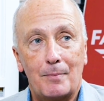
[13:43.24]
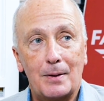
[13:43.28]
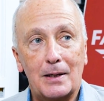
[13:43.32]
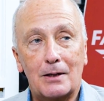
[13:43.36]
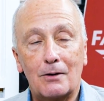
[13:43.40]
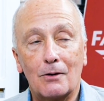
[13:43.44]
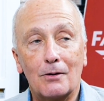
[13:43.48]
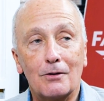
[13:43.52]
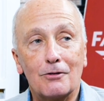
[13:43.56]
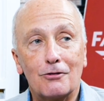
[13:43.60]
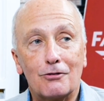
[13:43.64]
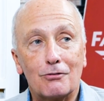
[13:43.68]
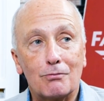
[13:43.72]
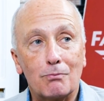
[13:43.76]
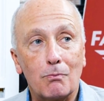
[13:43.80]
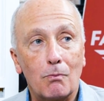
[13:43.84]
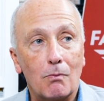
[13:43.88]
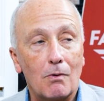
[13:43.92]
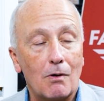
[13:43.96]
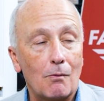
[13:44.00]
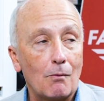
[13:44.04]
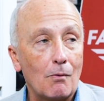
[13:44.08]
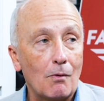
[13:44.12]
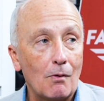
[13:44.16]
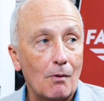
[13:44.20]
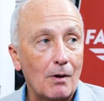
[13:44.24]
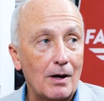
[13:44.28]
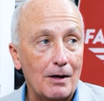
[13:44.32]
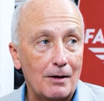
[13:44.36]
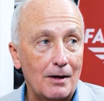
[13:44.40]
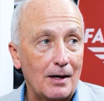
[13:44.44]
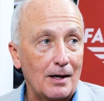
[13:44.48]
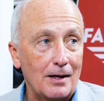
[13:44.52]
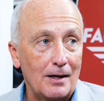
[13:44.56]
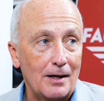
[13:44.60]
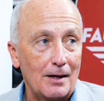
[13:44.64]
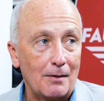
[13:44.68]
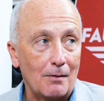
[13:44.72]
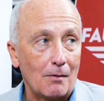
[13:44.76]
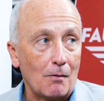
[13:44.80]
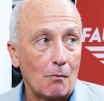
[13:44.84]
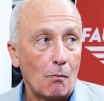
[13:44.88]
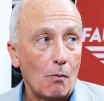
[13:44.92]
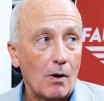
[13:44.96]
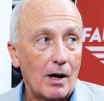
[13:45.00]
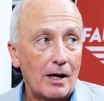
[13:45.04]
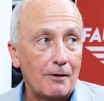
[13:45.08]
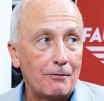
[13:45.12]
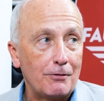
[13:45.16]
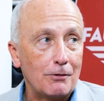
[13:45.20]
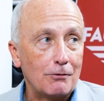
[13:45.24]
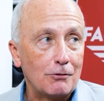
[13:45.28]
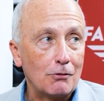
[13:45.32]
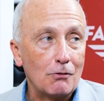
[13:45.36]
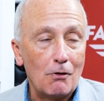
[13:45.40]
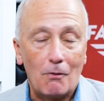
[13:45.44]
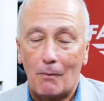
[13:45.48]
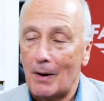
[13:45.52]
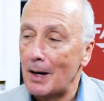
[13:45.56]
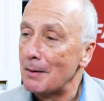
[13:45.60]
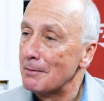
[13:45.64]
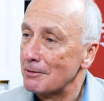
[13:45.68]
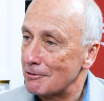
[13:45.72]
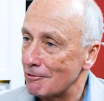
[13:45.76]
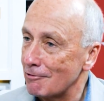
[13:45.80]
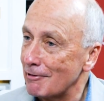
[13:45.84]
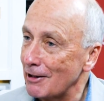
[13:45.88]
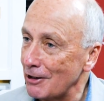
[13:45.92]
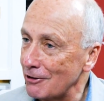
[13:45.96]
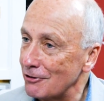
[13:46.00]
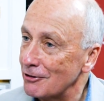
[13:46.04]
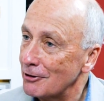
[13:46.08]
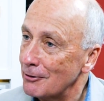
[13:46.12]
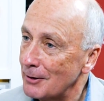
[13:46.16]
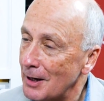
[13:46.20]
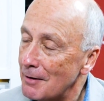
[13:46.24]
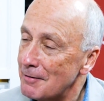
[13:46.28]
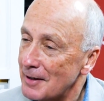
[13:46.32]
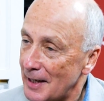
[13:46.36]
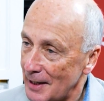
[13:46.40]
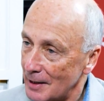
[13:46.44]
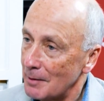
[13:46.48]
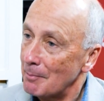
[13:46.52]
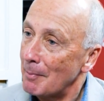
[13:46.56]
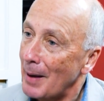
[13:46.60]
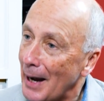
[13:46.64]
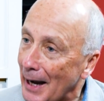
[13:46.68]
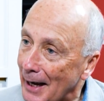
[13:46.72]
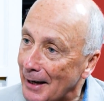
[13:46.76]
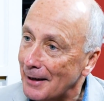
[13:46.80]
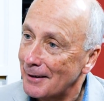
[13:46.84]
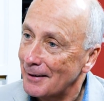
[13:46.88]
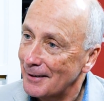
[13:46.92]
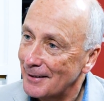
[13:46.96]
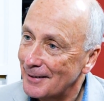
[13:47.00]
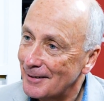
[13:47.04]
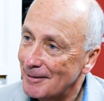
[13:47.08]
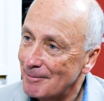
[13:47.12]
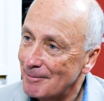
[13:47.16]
Because if you do away with tradition, you never get them back.